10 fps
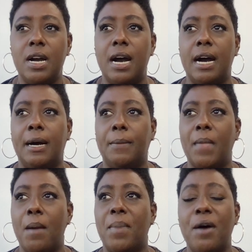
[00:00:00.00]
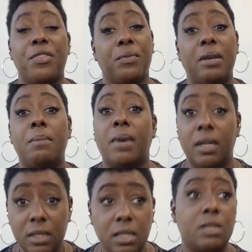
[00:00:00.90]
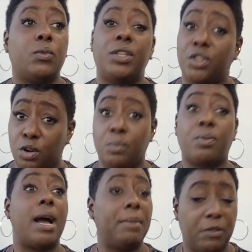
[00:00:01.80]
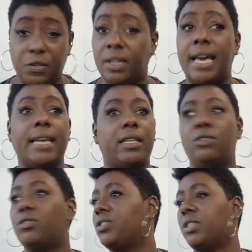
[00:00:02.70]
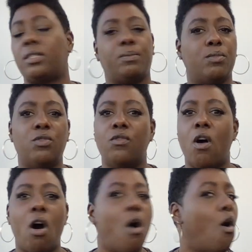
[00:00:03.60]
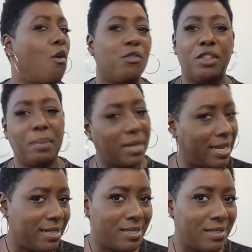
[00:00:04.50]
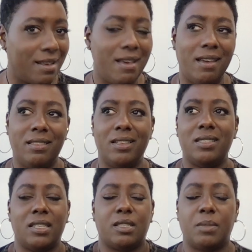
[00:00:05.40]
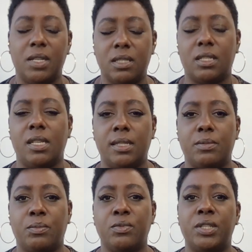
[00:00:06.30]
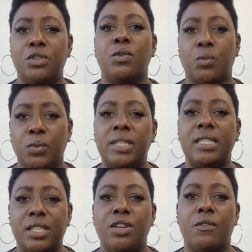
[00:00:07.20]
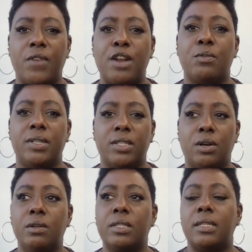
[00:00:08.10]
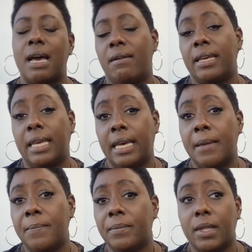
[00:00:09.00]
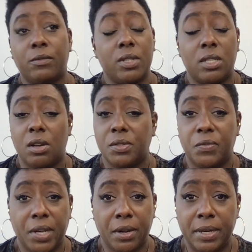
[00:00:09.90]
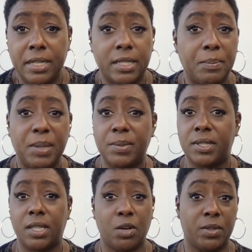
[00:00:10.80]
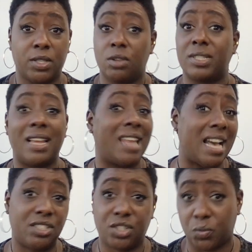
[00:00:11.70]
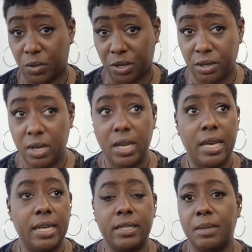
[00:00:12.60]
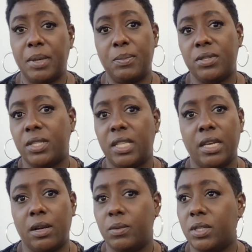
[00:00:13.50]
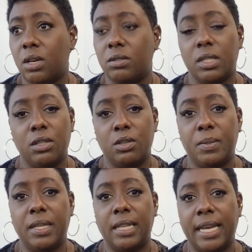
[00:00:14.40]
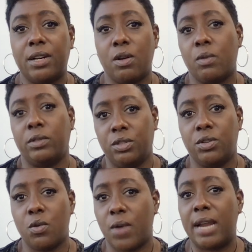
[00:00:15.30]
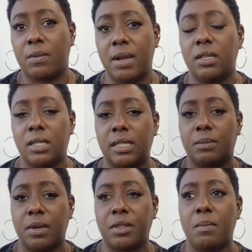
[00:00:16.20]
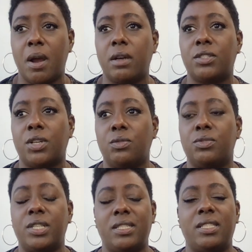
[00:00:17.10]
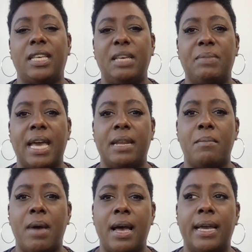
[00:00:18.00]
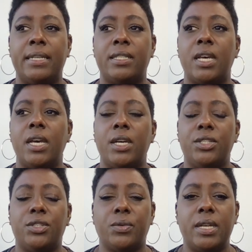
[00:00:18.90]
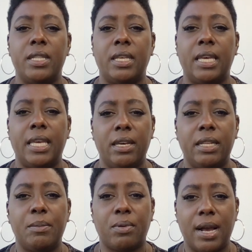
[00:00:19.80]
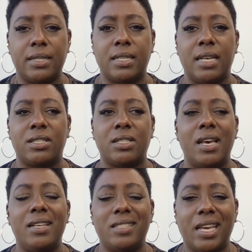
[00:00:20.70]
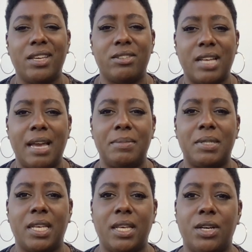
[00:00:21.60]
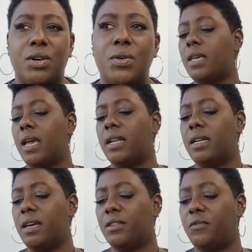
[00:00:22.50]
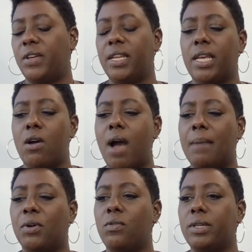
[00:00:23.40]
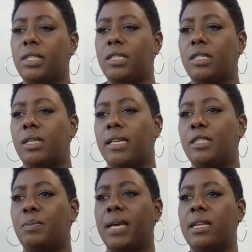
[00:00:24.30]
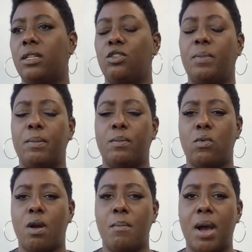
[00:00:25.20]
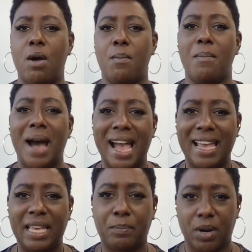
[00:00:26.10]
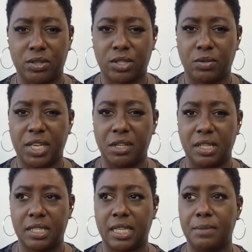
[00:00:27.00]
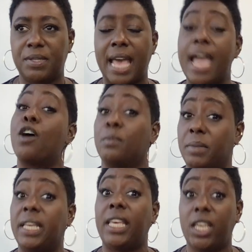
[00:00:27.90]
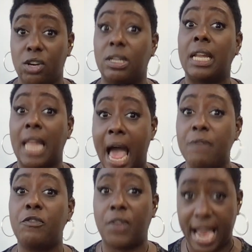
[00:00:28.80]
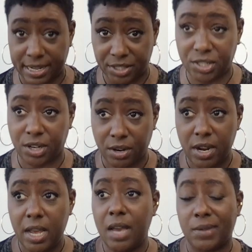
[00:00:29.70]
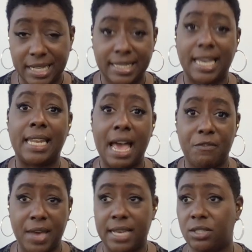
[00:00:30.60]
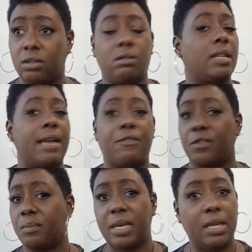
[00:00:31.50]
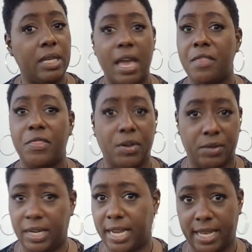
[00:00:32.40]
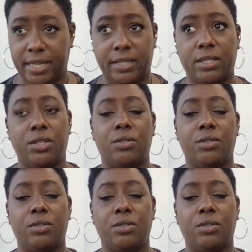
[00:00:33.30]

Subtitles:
About 3 months is when you'll probably feel like you can just move all over the place, and then 6 months is when you will really see your final results. Now again, results vary. Some people see their results a lot sooner, and some people see their results a little bit later, or right around the 6-month mark. So just keep that in mind. During the healing process, take your time to heal. In another video, I'm going to explain a little bit more about my personal healing tips that help me heal a lot faster. And when I say a lot faster, like for me in 30 days,